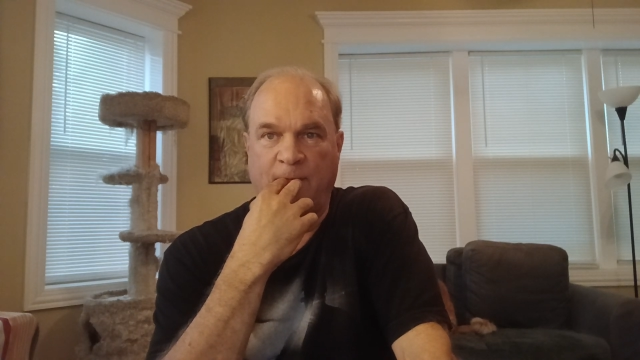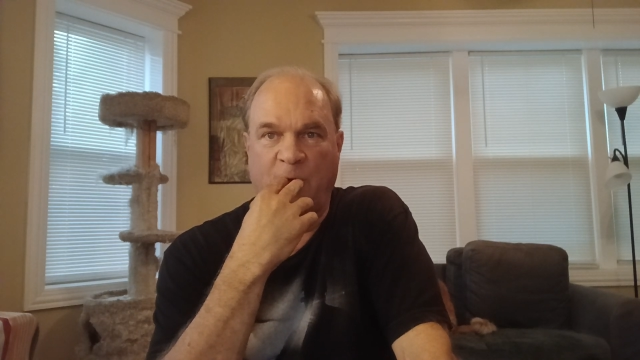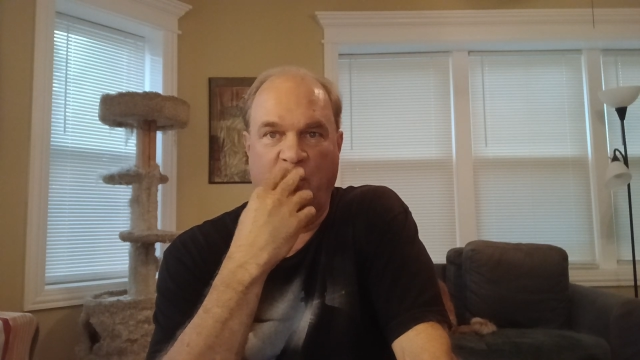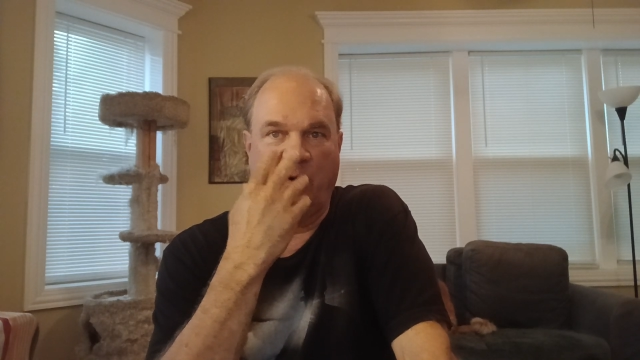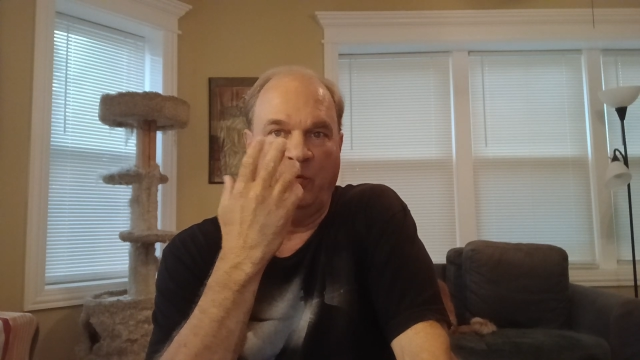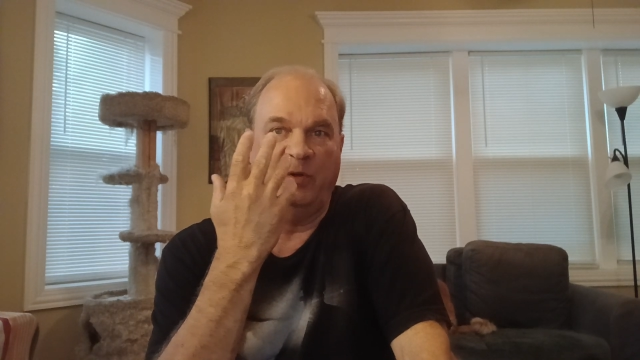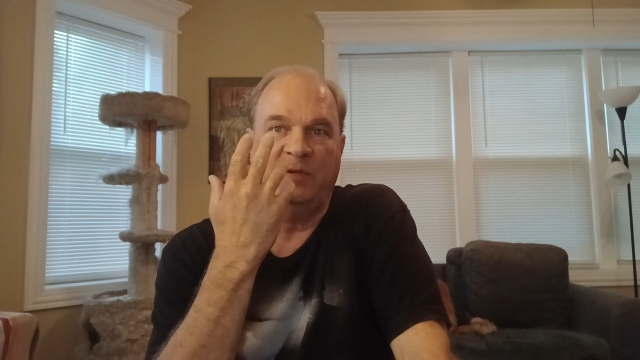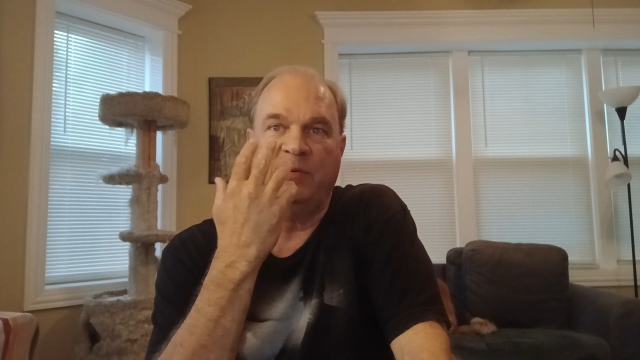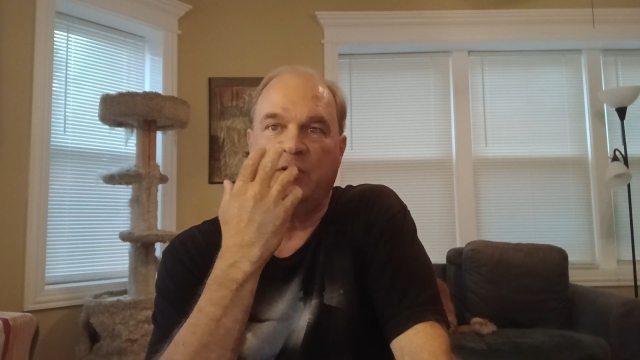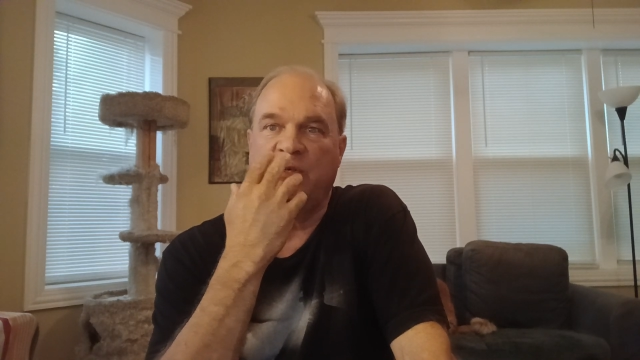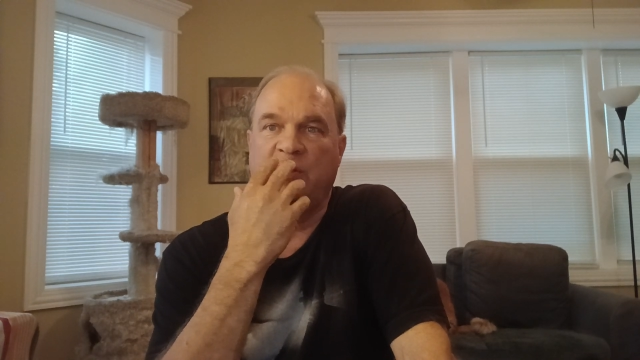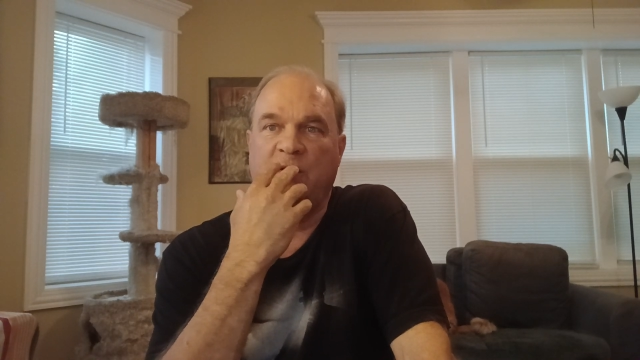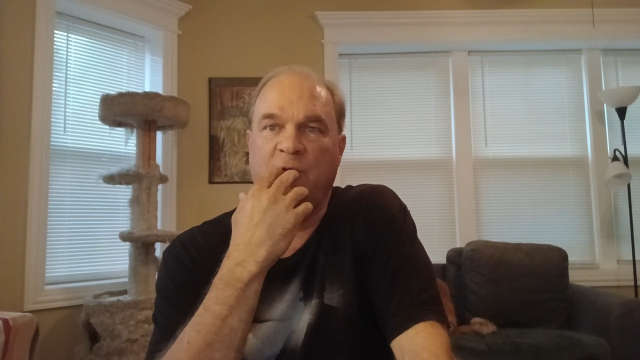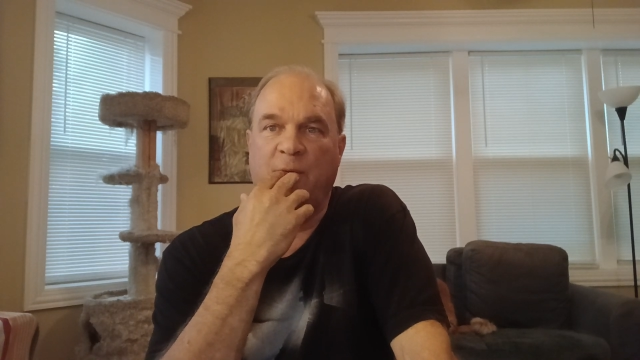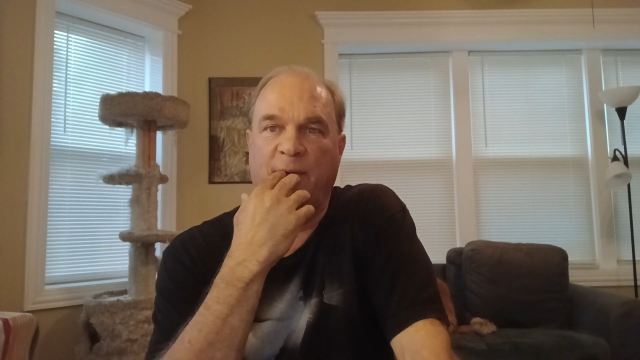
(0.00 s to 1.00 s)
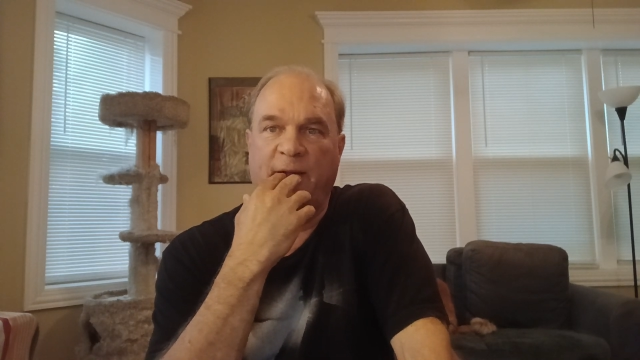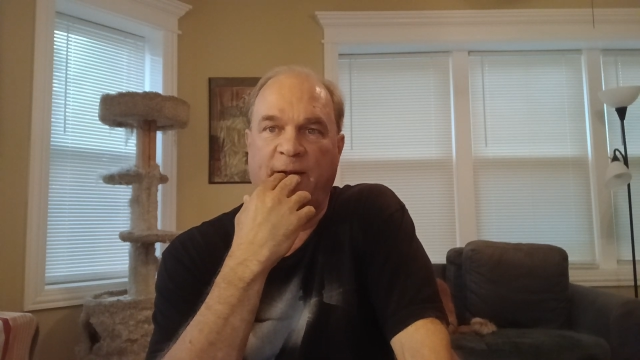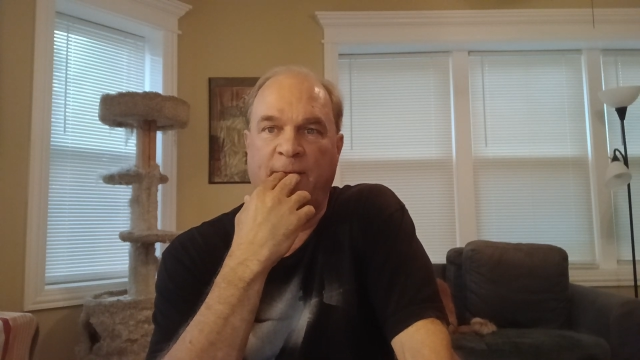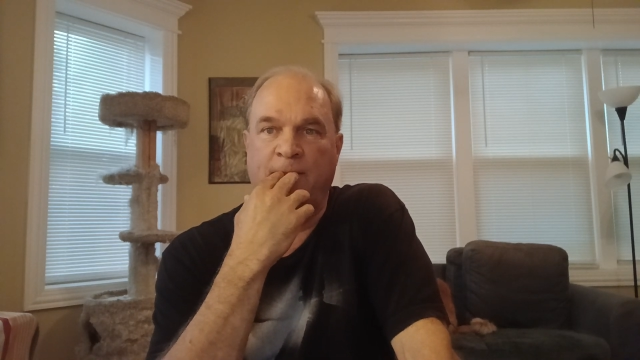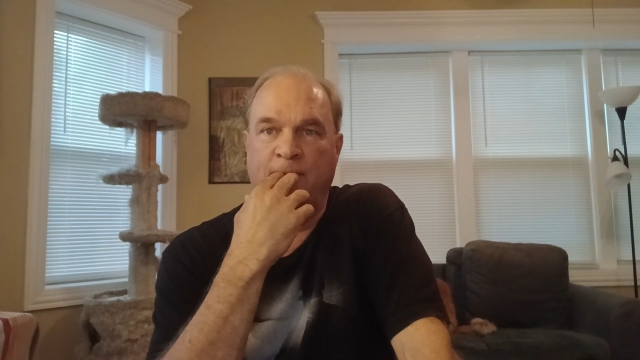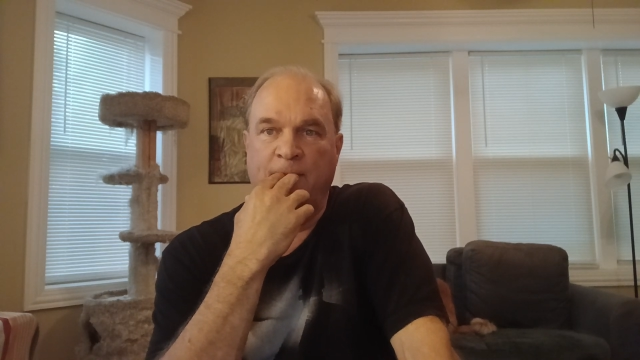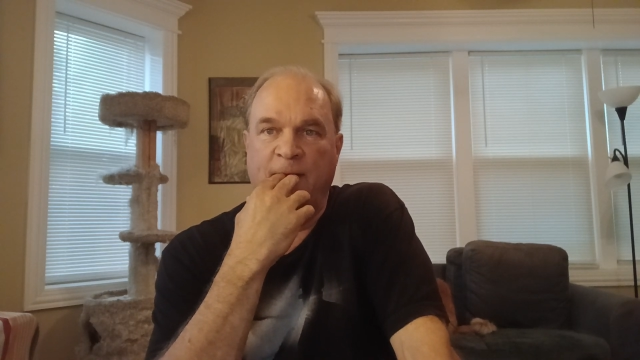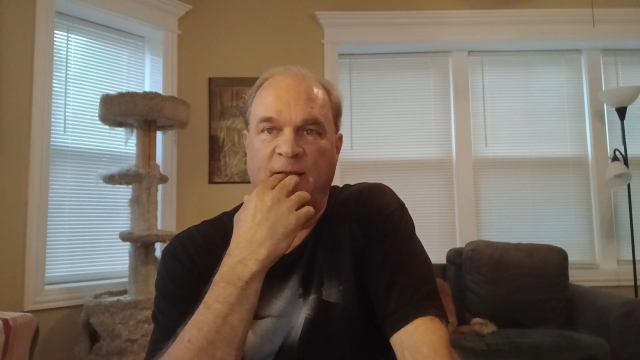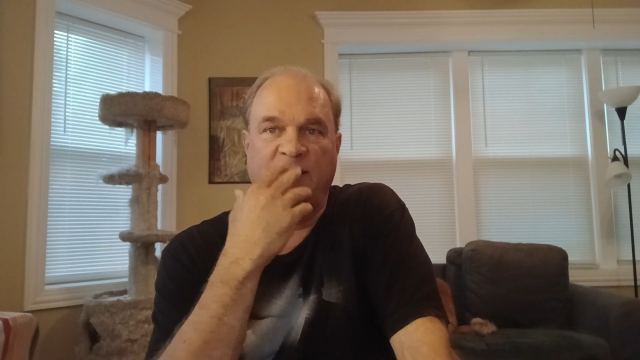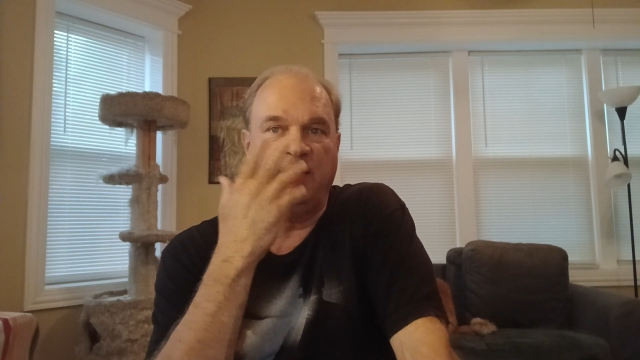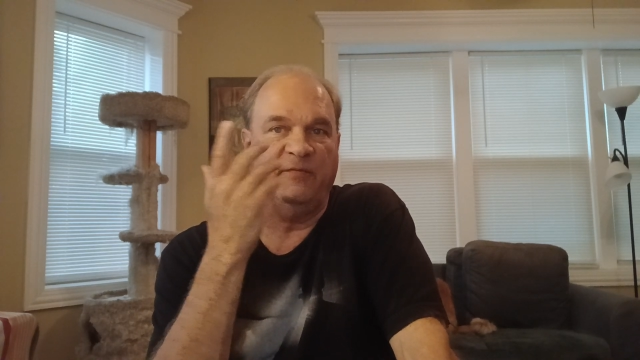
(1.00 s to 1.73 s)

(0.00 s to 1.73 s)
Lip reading: What are we supposed to do about it? See,